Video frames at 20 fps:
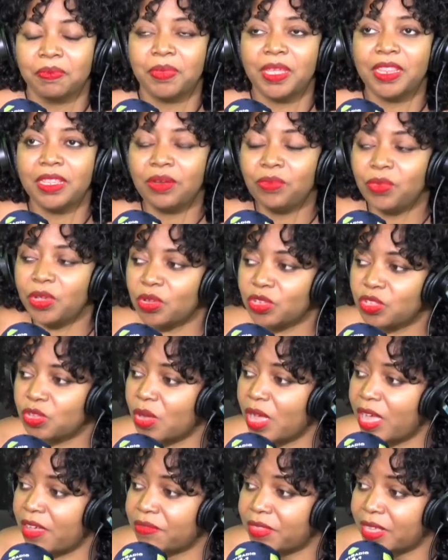But then we also
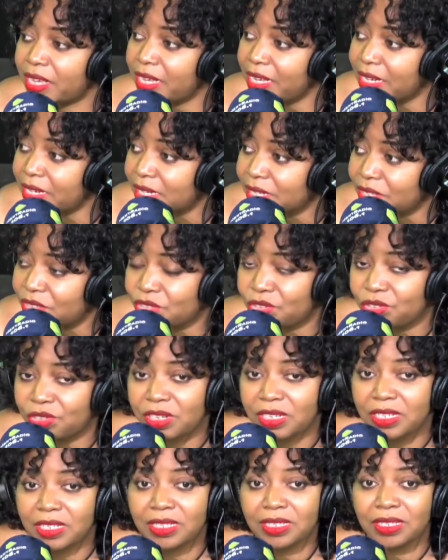have the
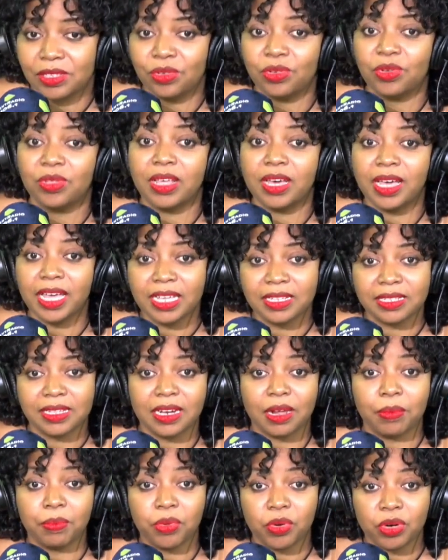industries, you know, the guys that
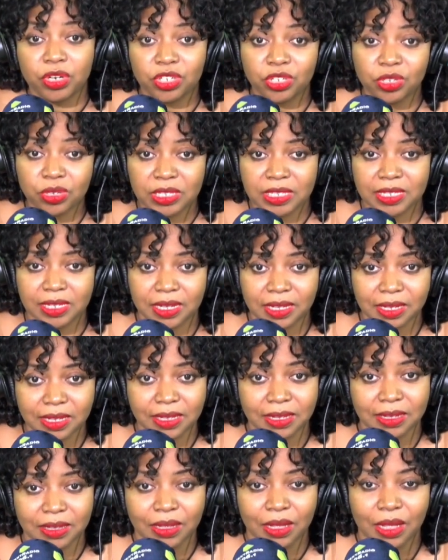are
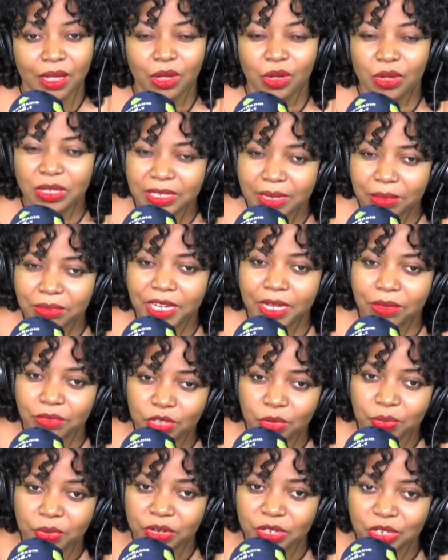producing, Because sometimes
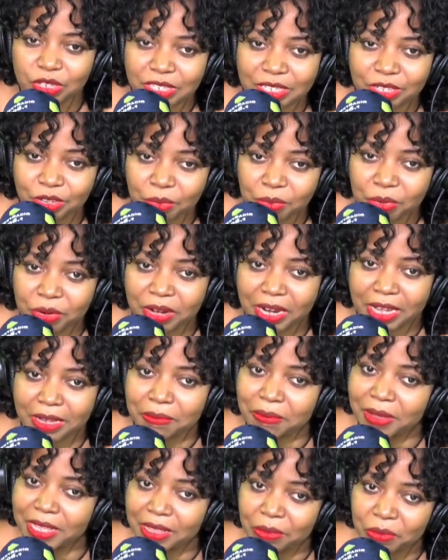you're producing your product,
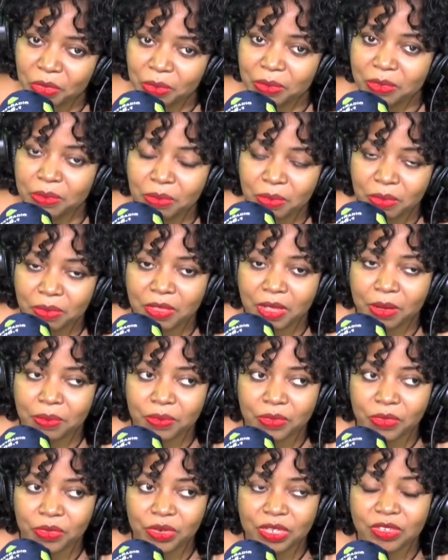but the
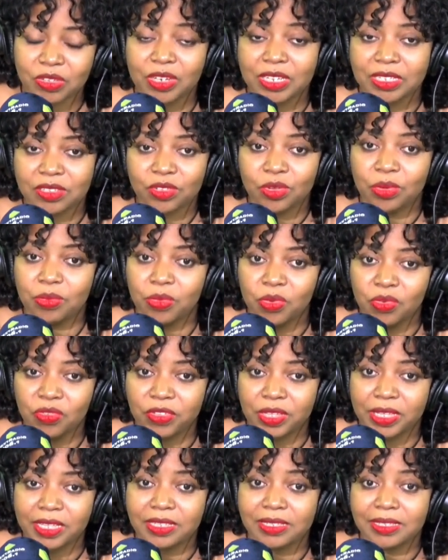reason it's not
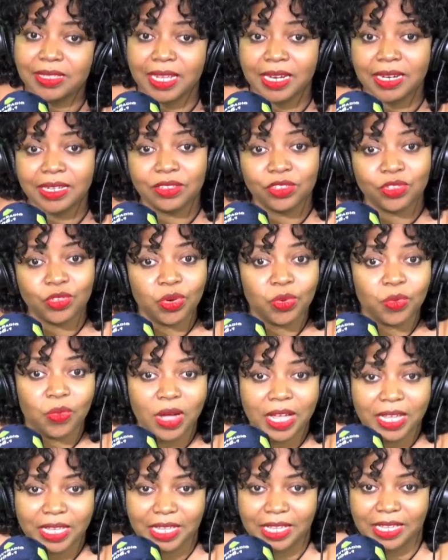moving is that it's not
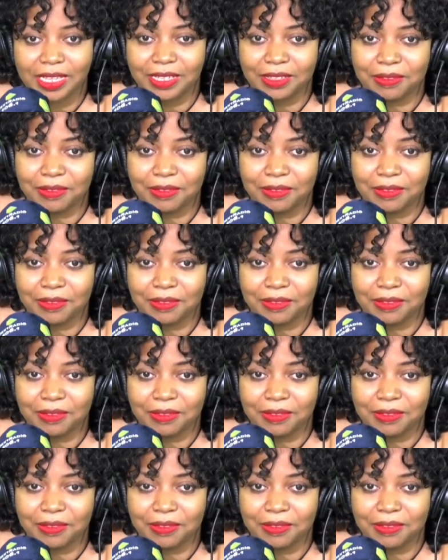working.